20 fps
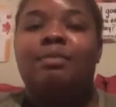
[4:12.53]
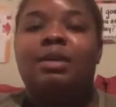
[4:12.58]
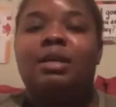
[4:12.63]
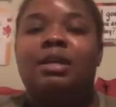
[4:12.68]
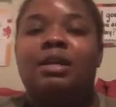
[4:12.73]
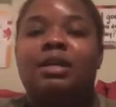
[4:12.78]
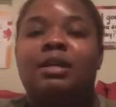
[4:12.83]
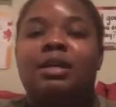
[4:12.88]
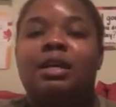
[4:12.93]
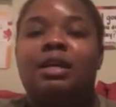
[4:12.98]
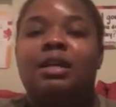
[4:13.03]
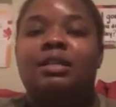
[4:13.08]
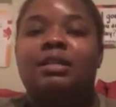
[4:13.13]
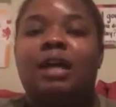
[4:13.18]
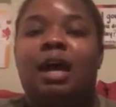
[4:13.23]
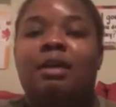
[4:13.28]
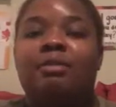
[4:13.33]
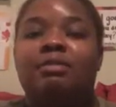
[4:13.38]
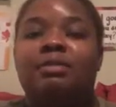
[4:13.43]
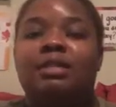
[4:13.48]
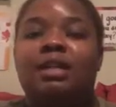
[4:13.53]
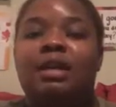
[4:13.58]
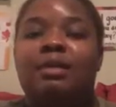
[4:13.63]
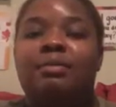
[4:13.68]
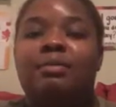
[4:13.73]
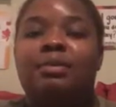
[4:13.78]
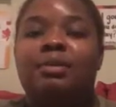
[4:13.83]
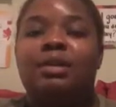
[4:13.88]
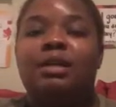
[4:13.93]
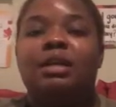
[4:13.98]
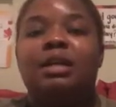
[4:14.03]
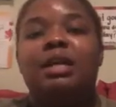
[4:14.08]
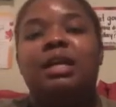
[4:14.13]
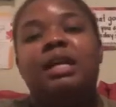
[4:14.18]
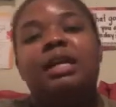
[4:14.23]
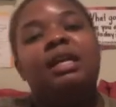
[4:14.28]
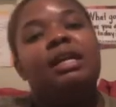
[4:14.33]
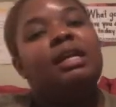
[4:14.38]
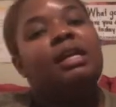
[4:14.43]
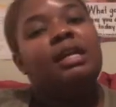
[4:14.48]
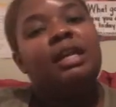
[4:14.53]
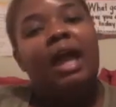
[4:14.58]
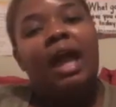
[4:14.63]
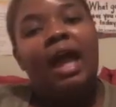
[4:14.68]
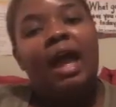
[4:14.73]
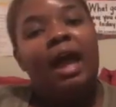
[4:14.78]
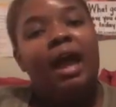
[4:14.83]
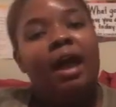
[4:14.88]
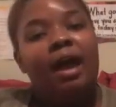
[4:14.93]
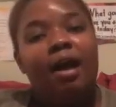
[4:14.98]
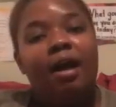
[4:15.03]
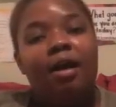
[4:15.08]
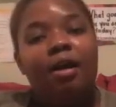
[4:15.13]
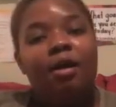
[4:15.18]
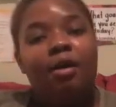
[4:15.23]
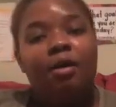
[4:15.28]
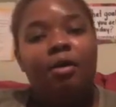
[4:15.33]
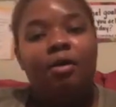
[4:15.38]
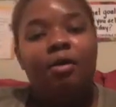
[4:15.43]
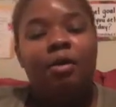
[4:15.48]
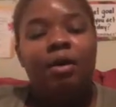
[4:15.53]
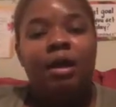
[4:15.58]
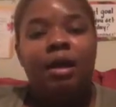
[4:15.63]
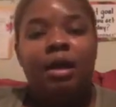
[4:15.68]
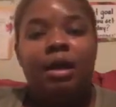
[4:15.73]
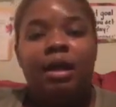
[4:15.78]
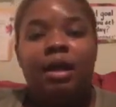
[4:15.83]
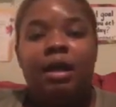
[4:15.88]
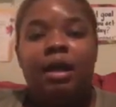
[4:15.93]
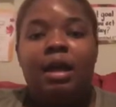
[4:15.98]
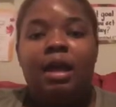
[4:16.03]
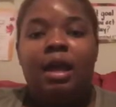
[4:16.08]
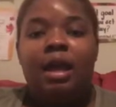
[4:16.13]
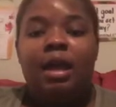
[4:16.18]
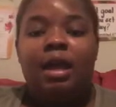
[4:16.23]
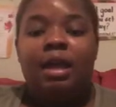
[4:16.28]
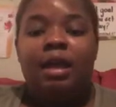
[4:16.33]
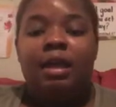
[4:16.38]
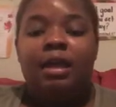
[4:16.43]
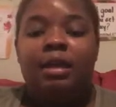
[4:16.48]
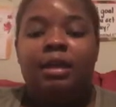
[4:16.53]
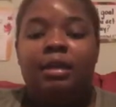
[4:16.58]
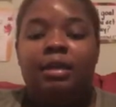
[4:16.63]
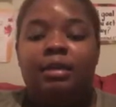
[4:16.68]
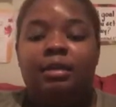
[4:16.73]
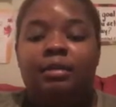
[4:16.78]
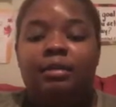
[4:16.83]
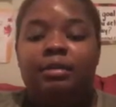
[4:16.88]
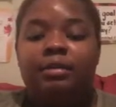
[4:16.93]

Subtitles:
because I was able to eat out and